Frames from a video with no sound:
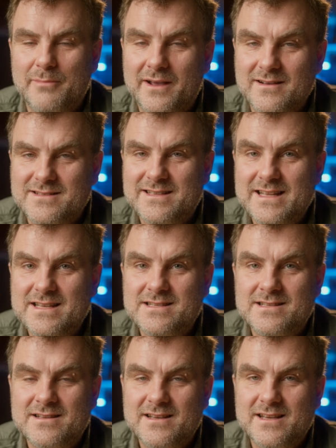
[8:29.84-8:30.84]
because
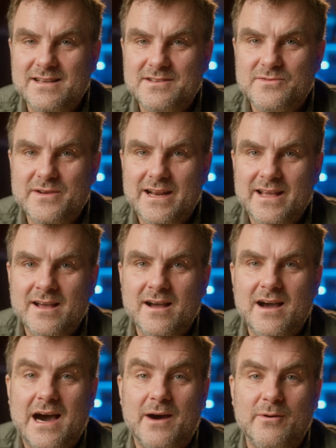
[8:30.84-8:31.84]
this is really
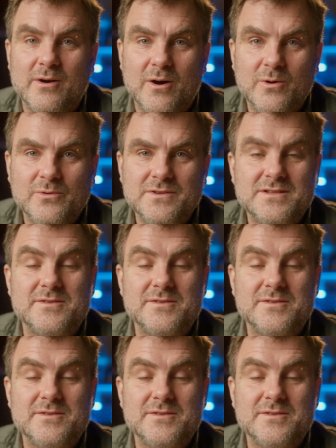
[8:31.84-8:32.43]
our own